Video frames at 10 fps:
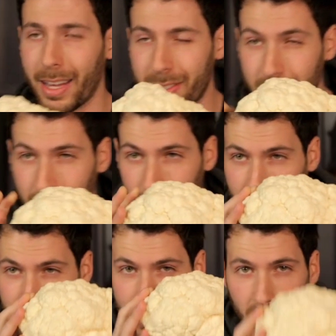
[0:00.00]
as
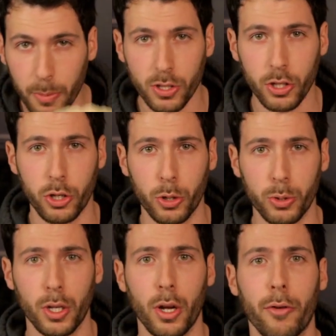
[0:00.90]
the
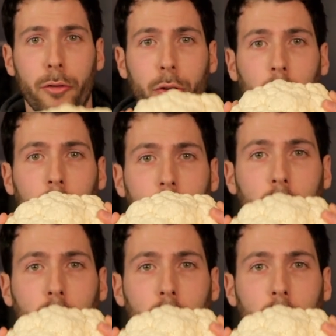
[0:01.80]
substitute for our